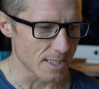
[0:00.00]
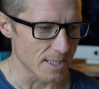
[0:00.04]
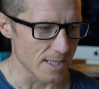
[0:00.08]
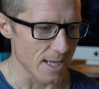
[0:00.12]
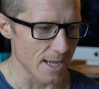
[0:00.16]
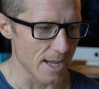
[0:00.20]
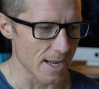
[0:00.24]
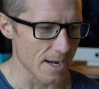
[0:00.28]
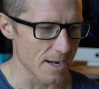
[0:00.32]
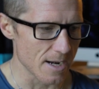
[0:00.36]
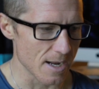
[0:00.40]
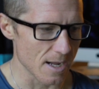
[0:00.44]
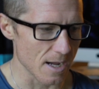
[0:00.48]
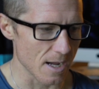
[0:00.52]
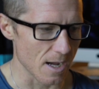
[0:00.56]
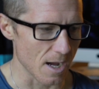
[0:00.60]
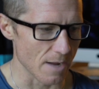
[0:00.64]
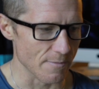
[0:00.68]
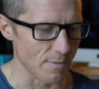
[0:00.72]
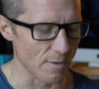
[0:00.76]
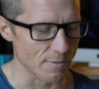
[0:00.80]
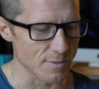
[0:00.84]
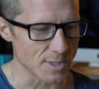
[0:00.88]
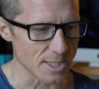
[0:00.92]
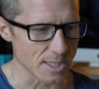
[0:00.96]
then,
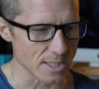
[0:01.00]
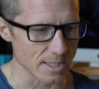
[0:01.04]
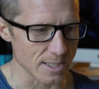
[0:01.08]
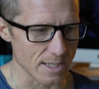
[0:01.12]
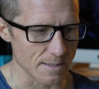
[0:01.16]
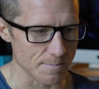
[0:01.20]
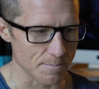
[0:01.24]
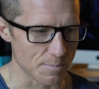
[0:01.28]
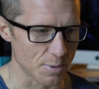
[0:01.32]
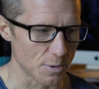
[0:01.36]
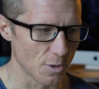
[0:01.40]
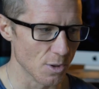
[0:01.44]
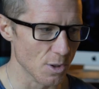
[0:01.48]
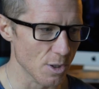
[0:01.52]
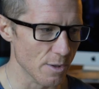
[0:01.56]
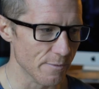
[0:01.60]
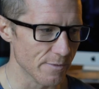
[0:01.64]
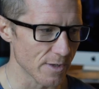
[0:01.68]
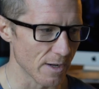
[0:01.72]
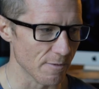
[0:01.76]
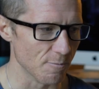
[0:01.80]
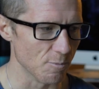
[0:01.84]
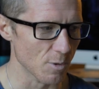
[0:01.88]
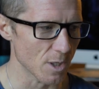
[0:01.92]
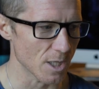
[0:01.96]
I've obviously improved.
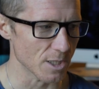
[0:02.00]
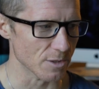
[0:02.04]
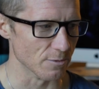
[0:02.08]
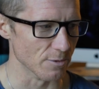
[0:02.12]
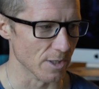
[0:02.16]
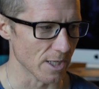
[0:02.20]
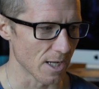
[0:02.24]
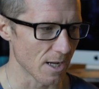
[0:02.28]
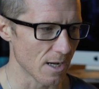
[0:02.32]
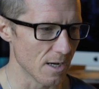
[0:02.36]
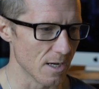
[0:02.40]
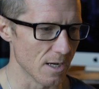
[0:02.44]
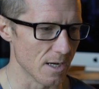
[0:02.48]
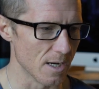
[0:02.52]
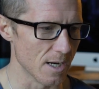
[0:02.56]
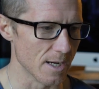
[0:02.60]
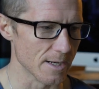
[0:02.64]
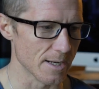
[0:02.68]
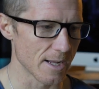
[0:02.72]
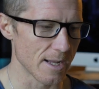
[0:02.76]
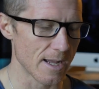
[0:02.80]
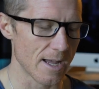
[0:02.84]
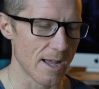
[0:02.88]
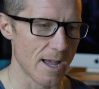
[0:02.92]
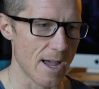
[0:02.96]
I've worked really hard.